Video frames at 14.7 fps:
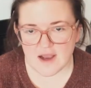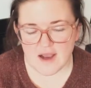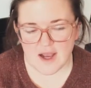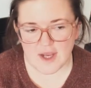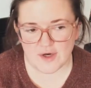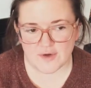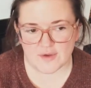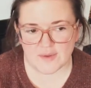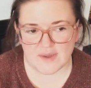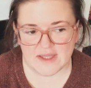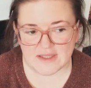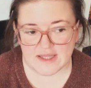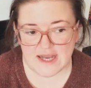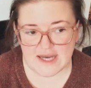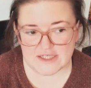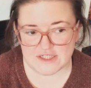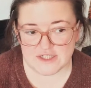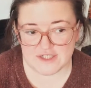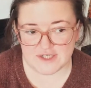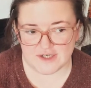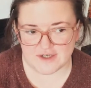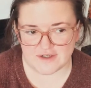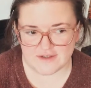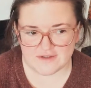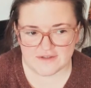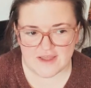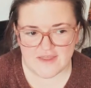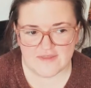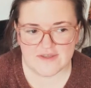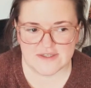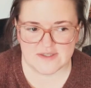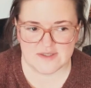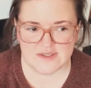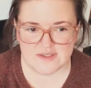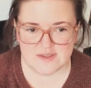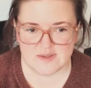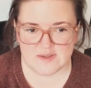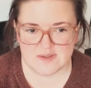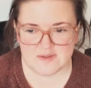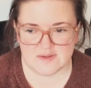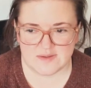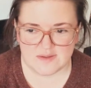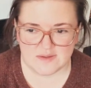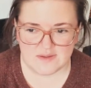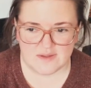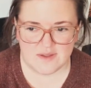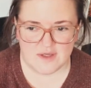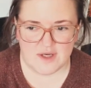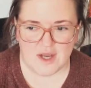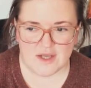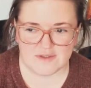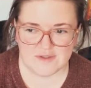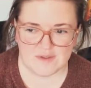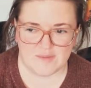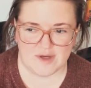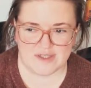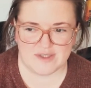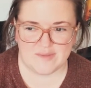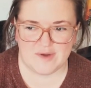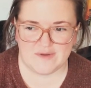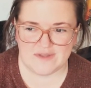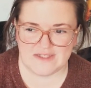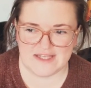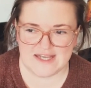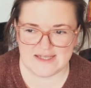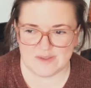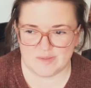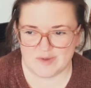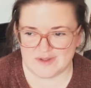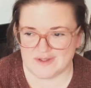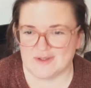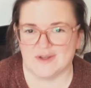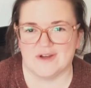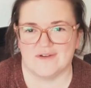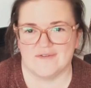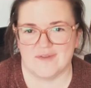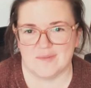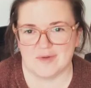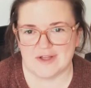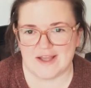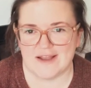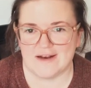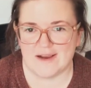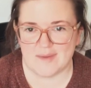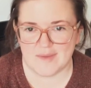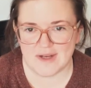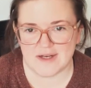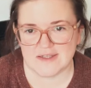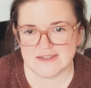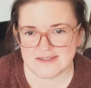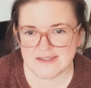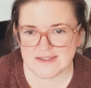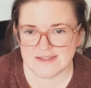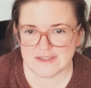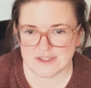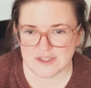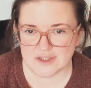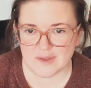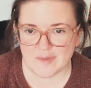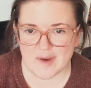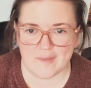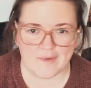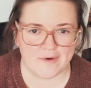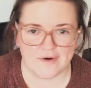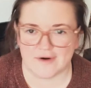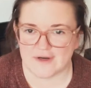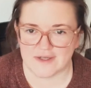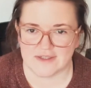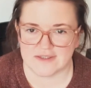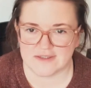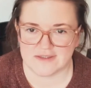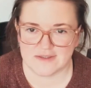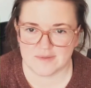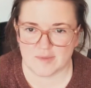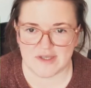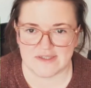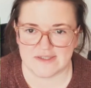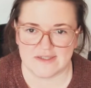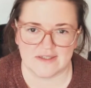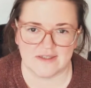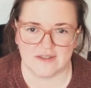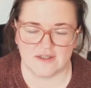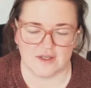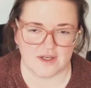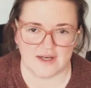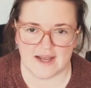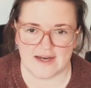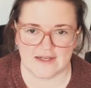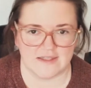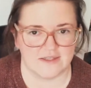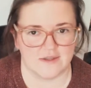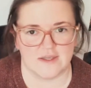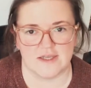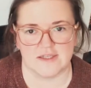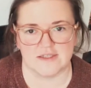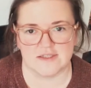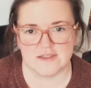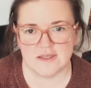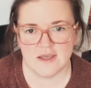I grew last year. This is not so much about the taste, but the look of the plant. I mean, it's a chili pepper, and it's spicy, and you can add it to things.